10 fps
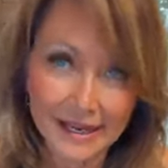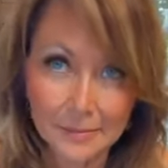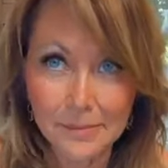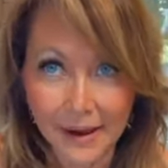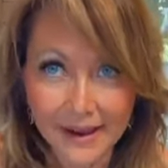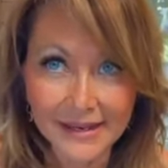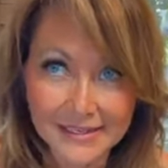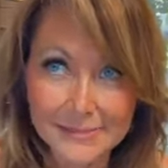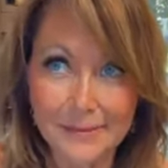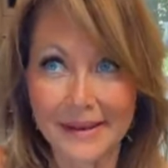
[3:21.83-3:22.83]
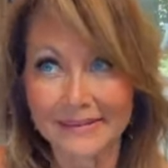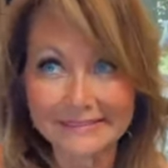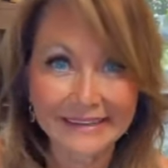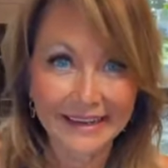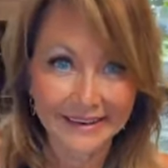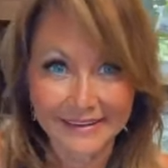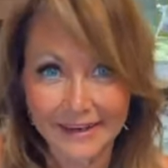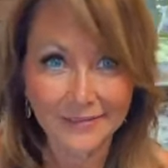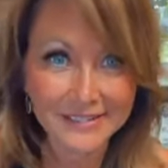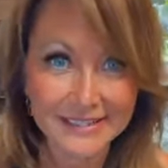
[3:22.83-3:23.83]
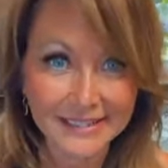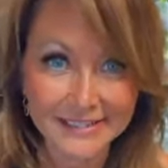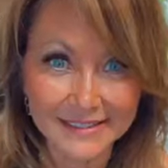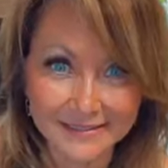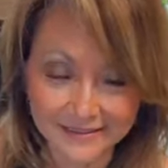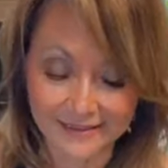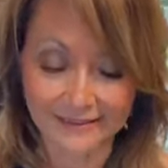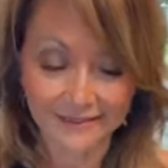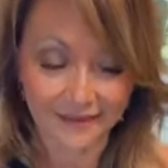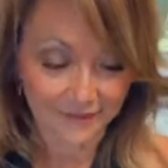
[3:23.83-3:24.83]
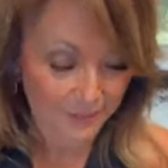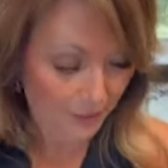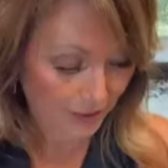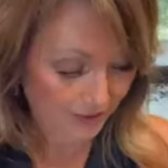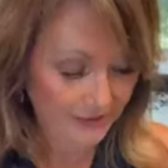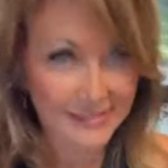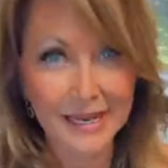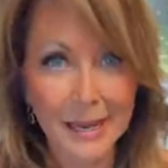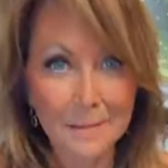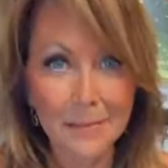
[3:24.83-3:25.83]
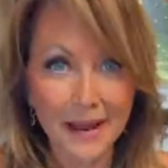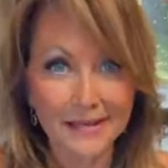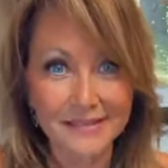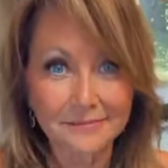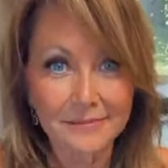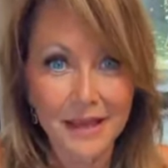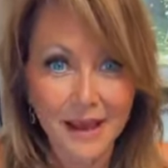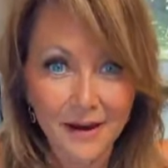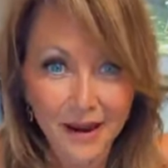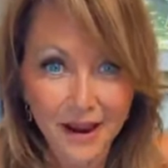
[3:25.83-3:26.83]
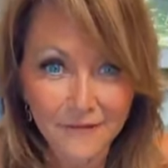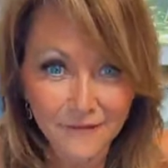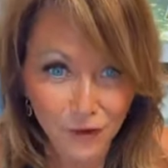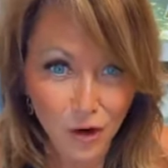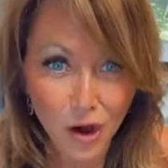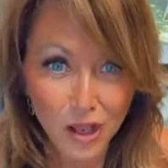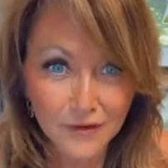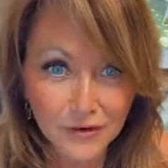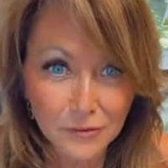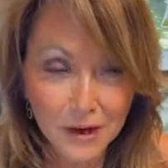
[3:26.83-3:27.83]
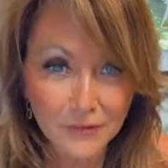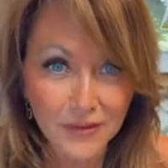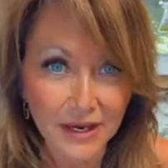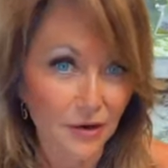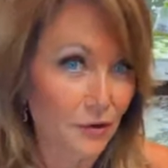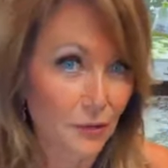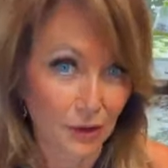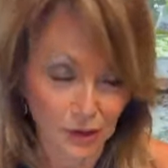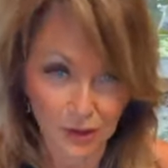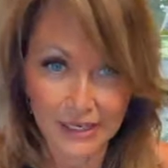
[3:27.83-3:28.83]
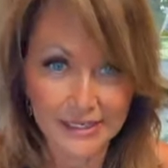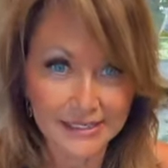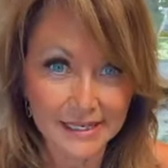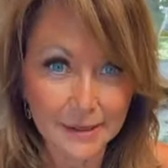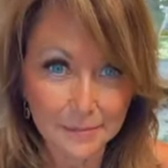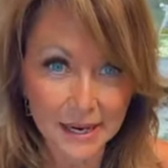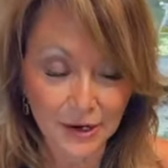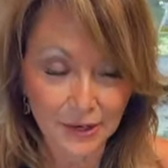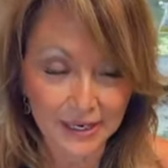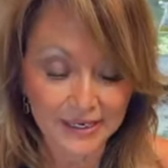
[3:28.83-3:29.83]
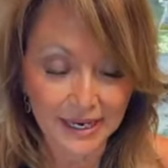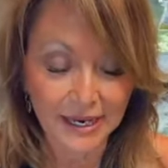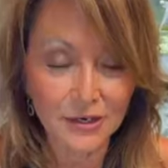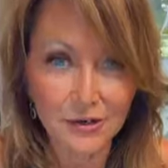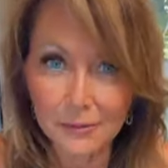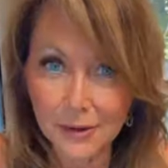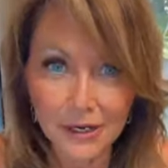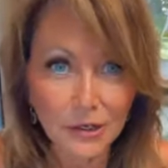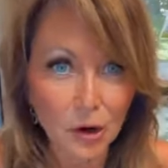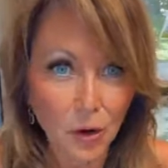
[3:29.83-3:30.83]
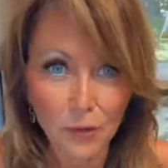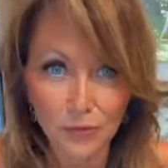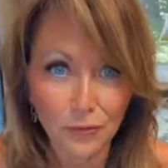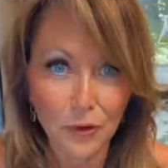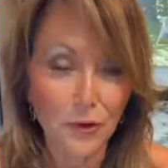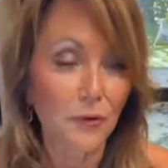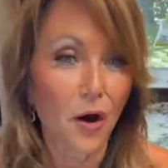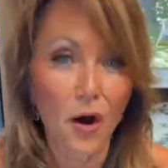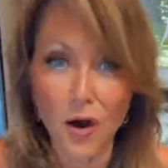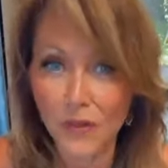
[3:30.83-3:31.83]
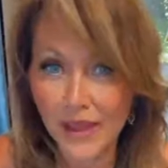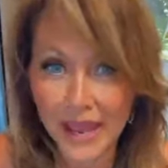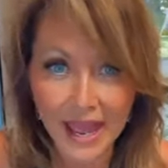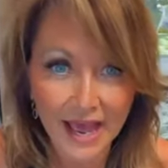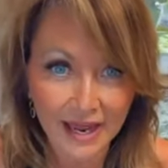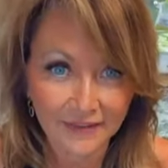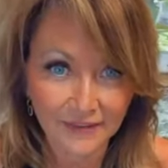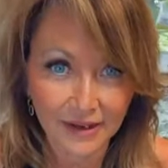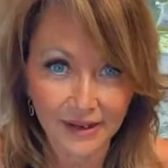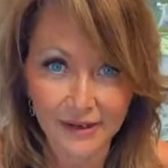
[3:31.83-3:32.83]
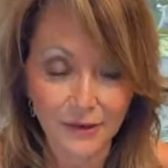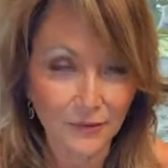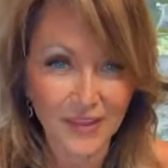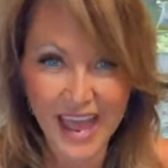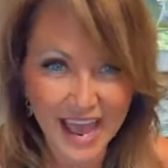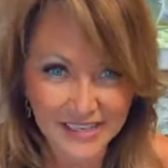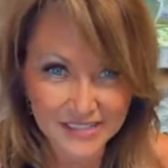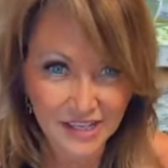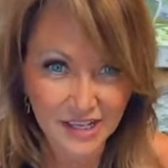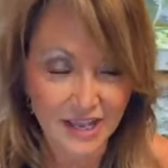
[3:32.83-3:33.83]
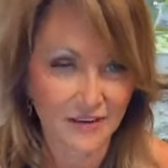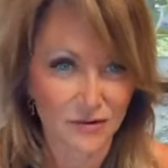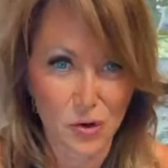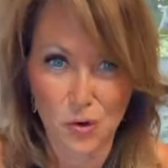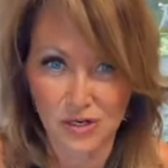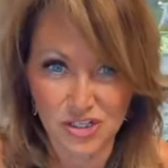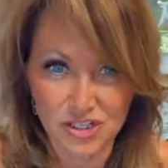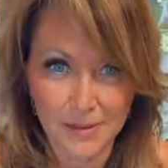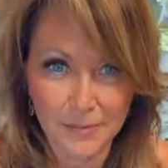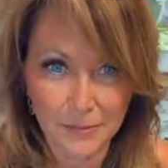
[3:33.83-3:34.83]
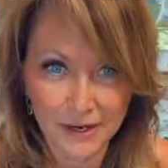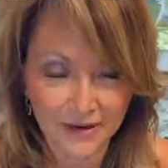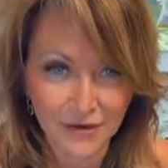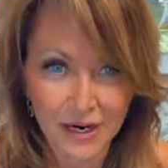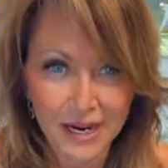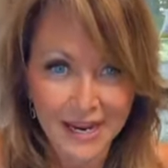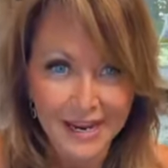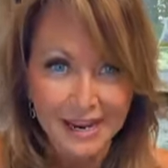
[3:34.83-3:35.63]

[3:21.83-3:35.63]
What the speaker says: I am biased, but yeah, every season, love the product. But for all of you out there who are looking to get married and you don't want to go through all the hassle of courtship and whatever,